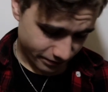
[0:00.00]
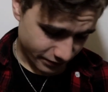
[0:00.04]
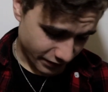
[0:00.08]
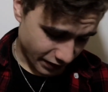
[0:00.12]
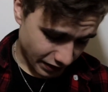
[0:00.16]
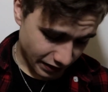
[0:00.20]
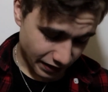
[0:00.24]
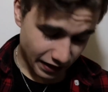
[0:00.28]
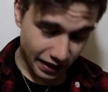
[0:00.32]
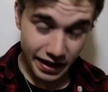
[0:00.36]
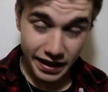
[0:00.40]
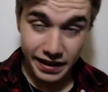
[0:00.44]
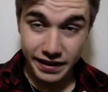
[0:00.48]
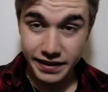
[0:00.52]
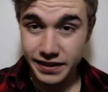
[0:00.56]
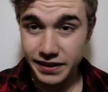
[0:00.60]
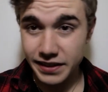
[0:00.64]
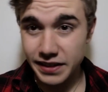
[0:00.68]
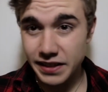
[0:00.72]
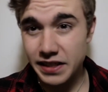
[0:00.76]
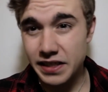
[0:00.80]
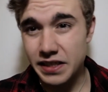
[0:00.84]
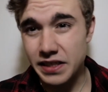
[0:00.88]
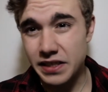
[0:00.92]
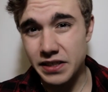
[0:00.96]
the light
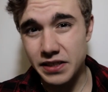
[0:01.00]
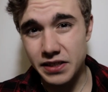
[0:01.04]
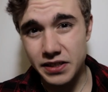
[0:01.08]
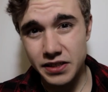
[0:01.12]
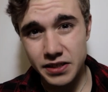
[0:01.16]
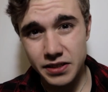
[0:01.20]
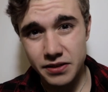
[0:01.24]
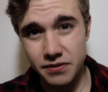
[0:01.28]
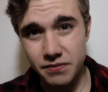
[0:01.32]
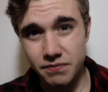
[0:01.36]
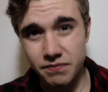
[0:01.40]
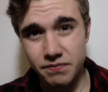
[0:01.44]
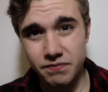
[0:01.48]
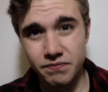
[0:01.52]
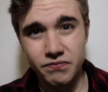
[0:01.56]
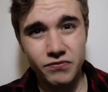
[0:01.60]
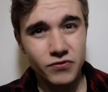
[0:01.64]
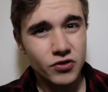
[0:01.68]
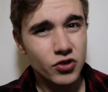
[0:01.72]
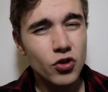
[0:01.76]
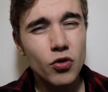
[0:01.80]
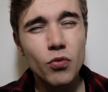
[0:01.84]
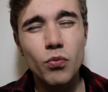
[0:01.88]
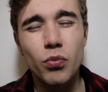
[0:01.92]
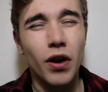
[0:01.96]
is
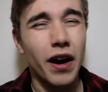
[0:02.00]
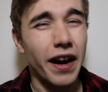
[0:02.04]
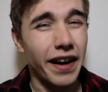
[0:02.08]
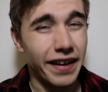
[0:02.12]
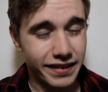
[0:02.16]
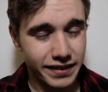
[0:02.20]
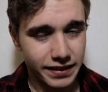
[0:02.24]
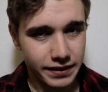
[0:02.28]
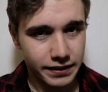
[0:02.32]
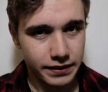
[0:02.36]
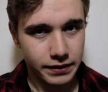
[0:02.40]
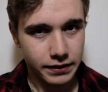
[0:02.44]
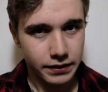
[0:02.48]
too bright